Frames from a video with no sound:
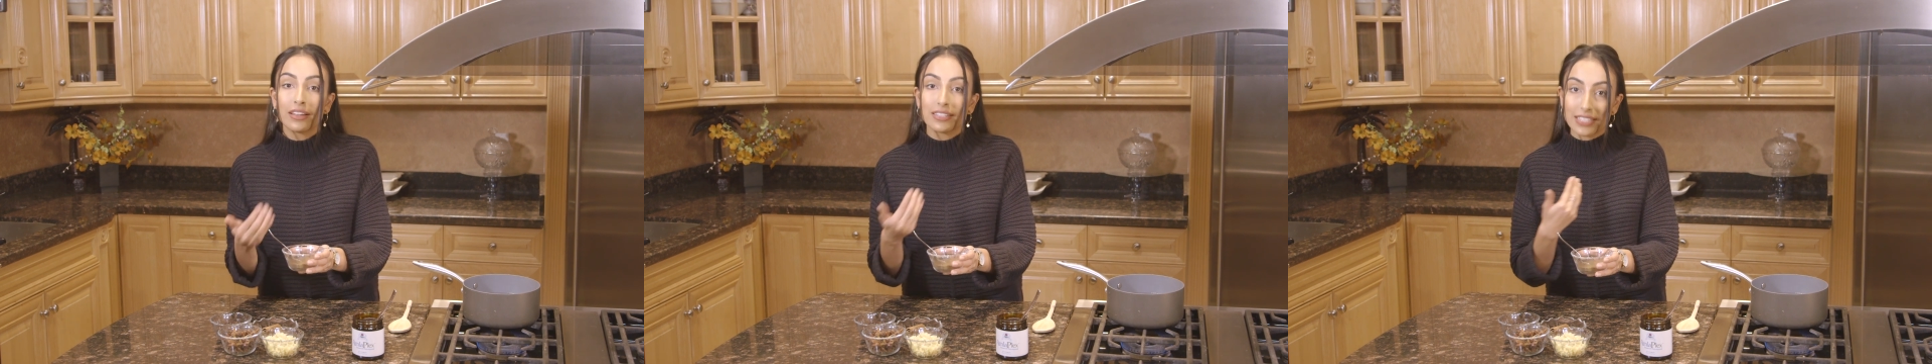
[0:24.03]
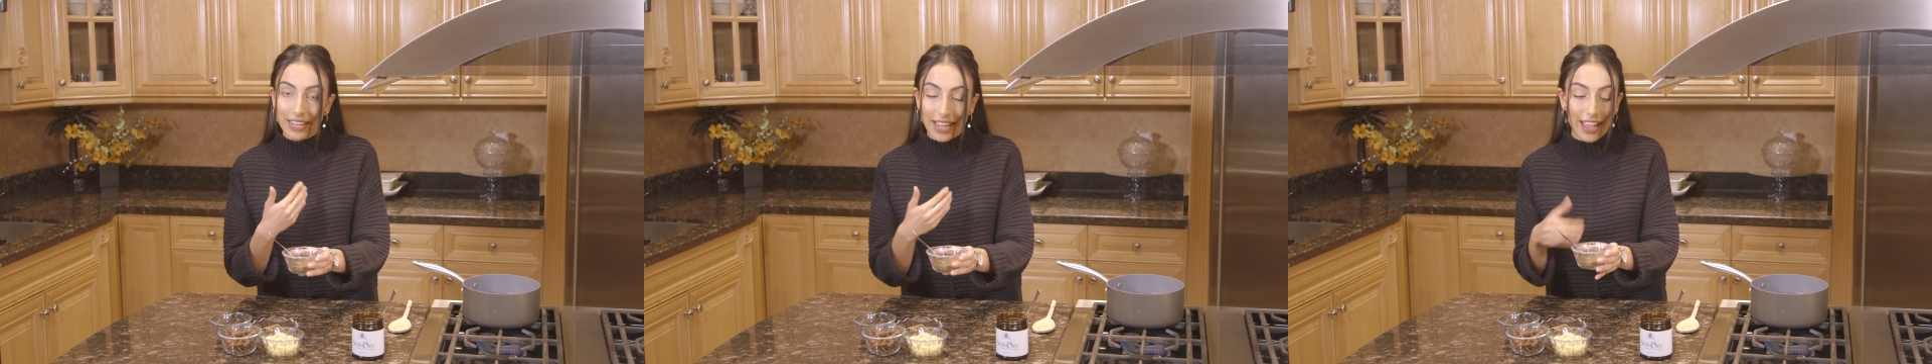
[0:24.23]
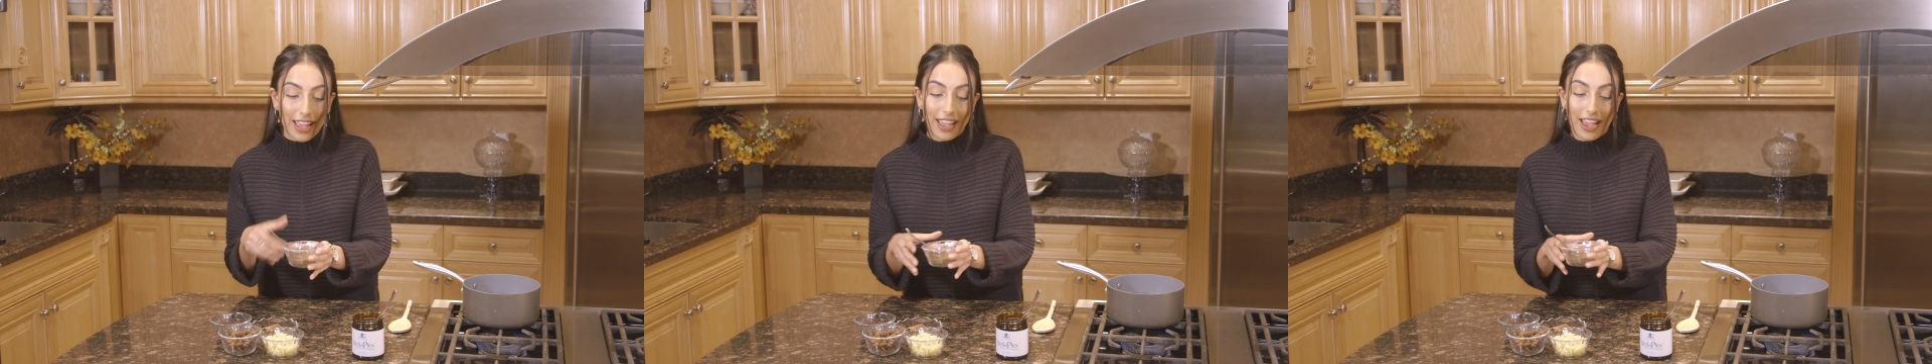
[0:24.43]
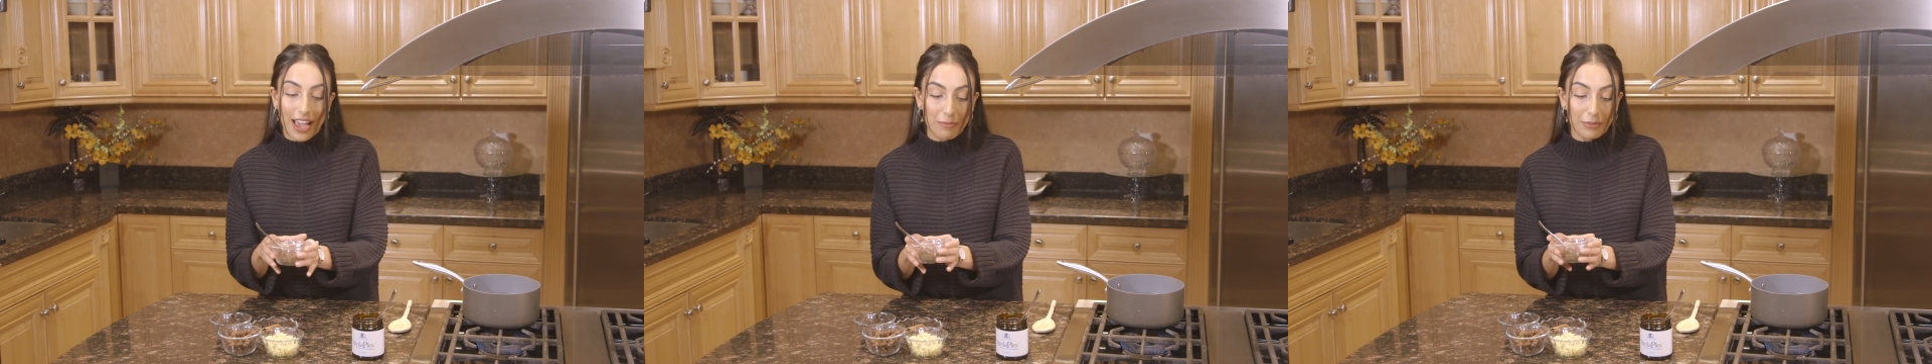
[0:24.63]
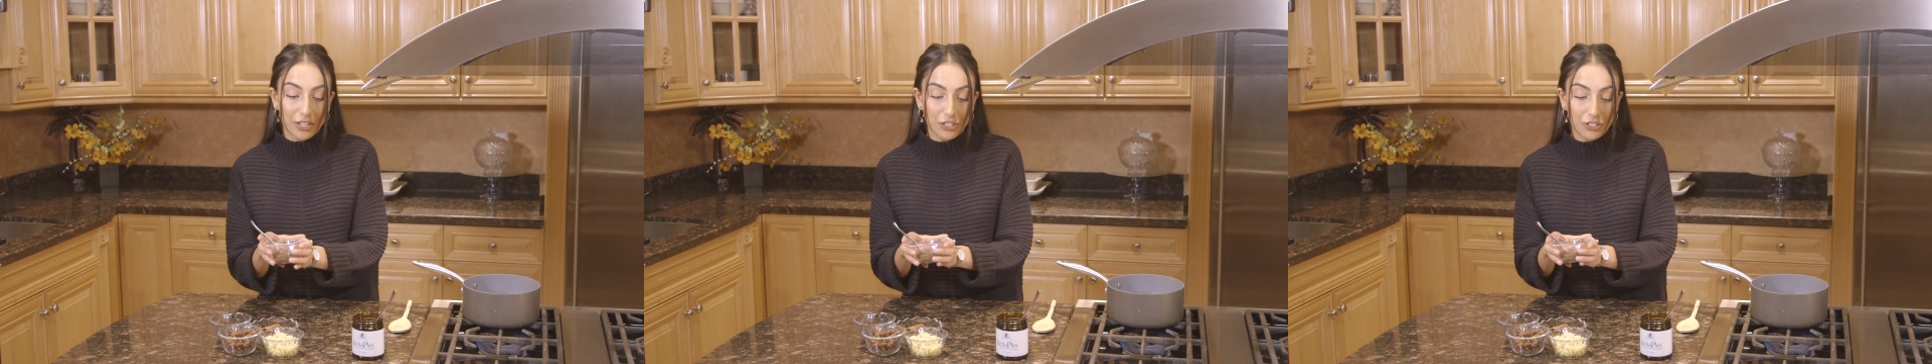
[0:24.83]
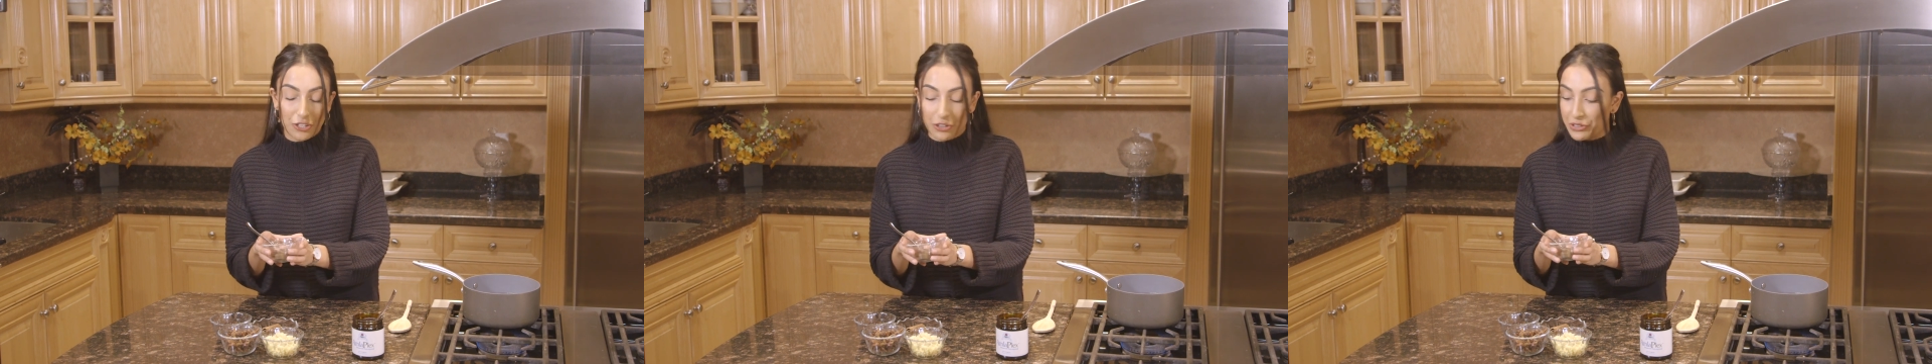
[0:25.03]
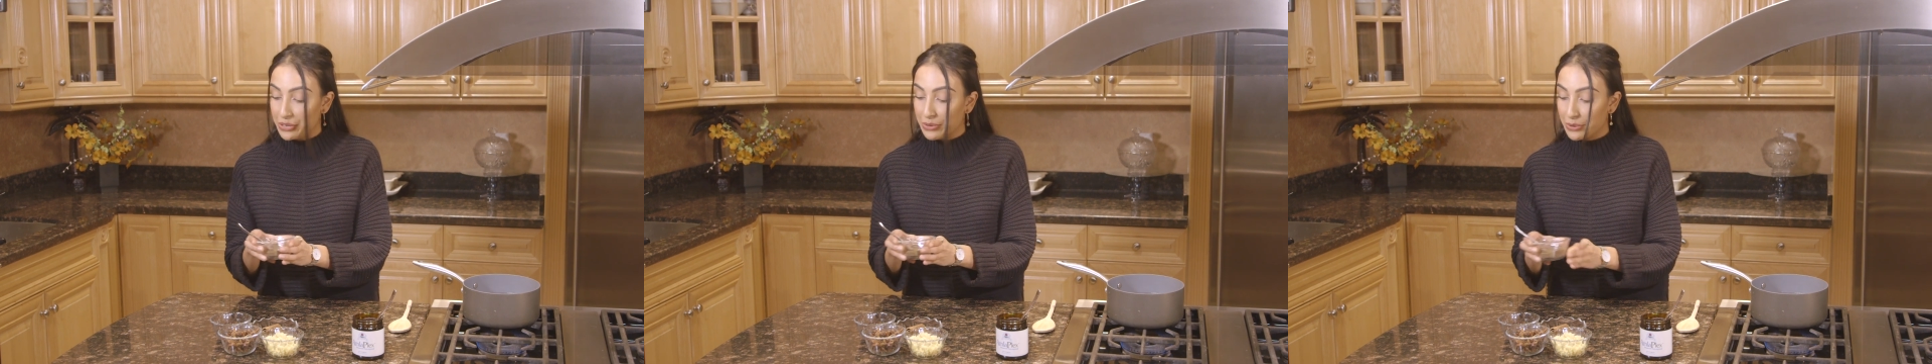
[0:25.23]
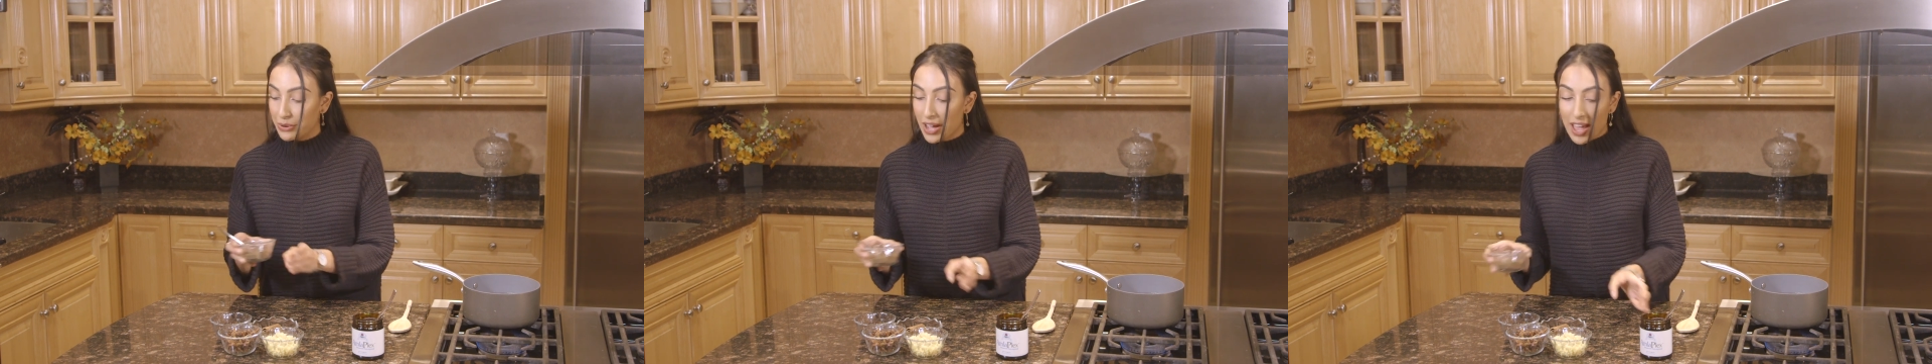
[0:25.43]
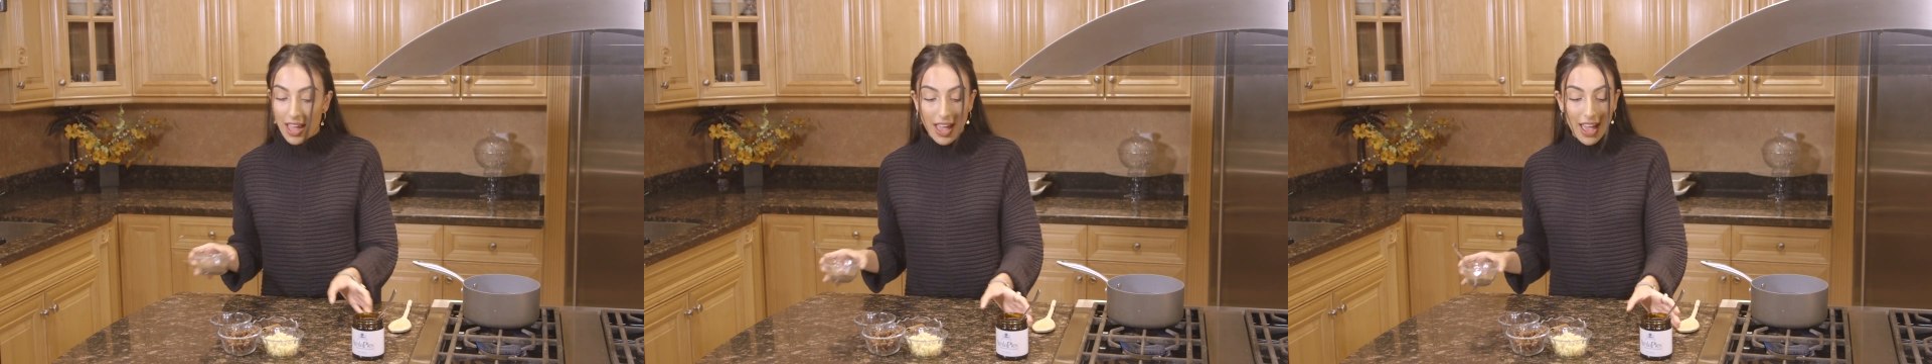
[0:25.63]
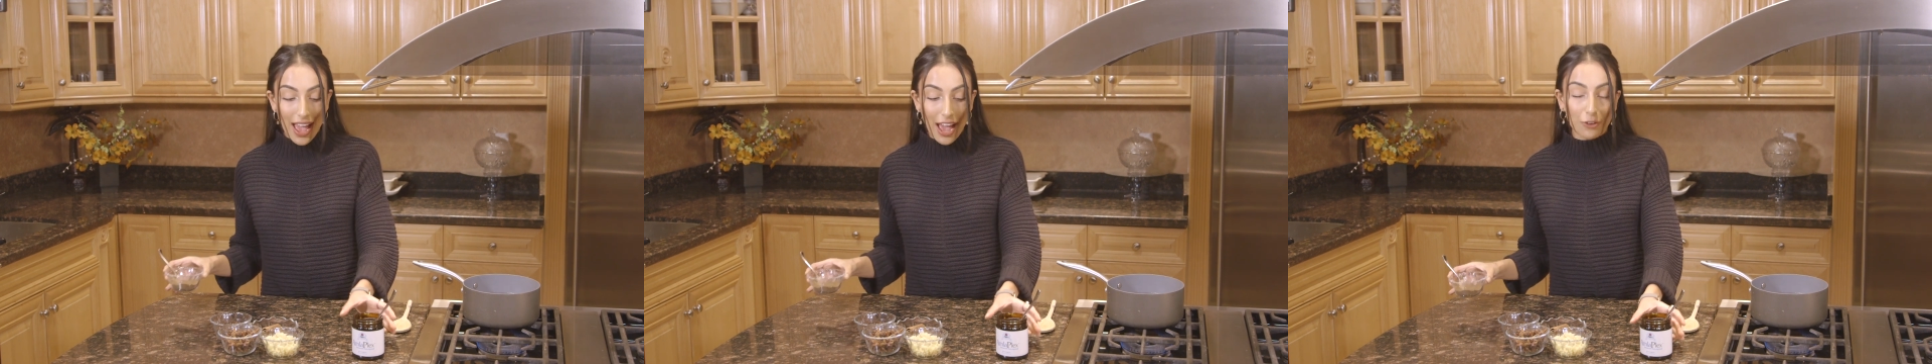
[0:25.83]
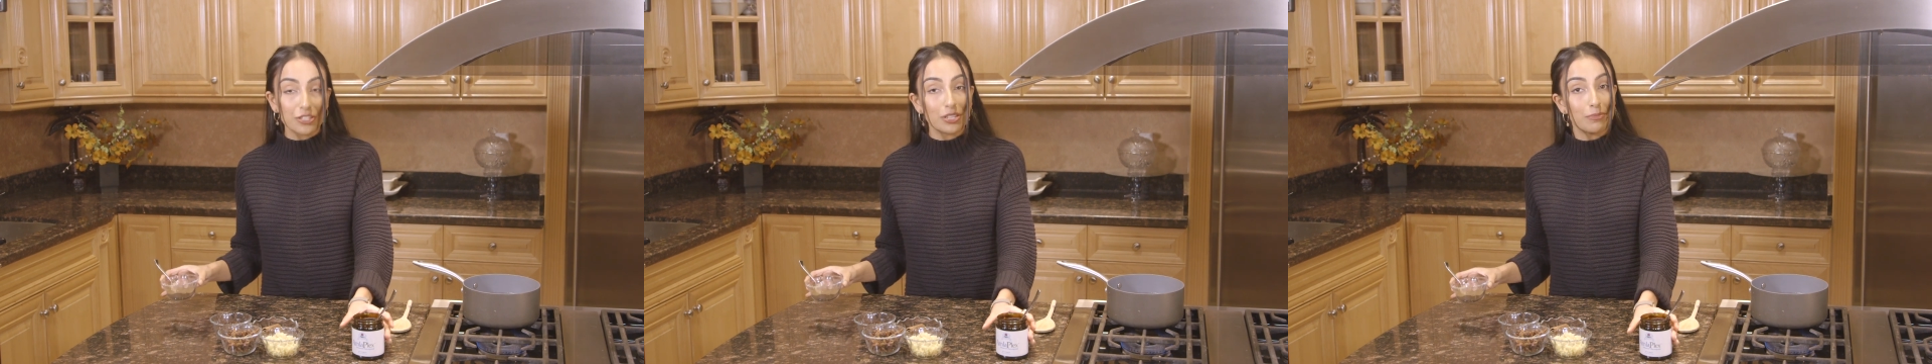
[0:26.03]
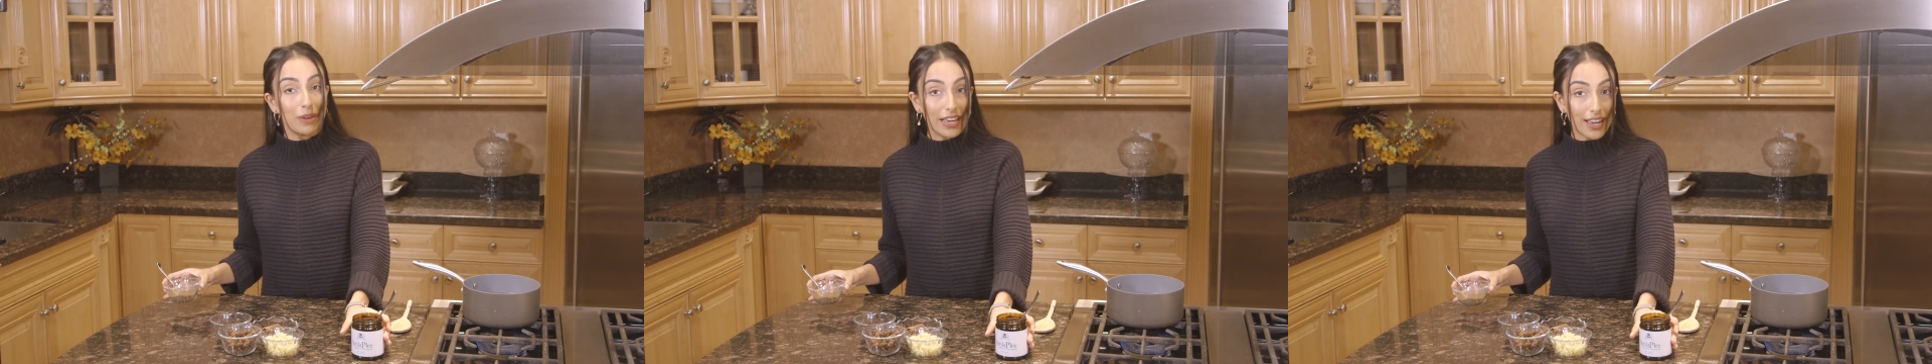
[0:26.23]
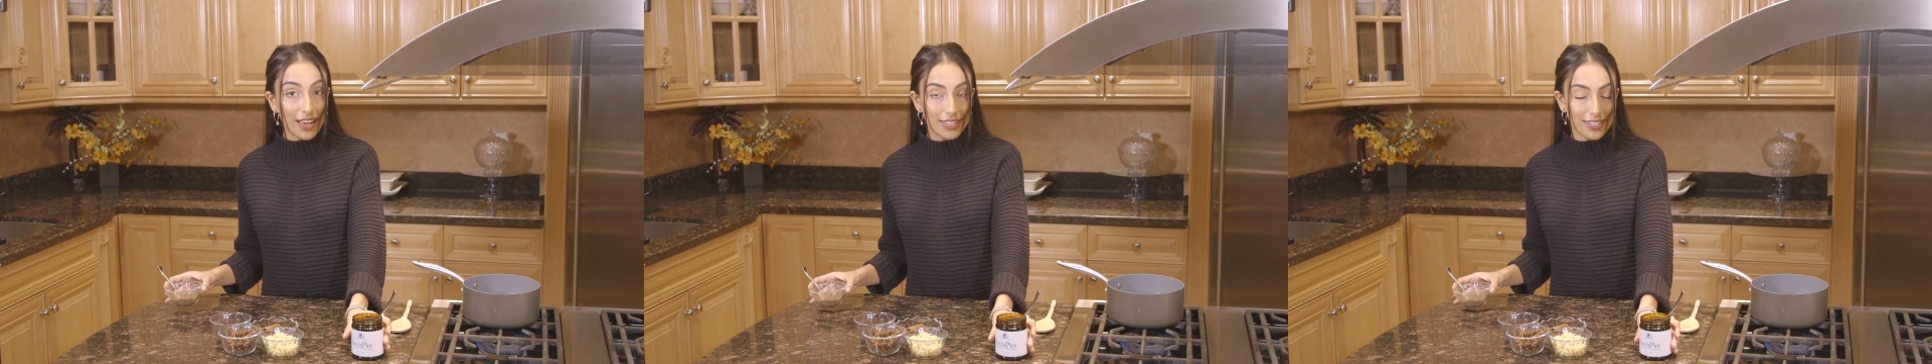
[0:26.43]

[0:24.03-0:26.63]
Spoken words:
today I'm gonna show you how to make a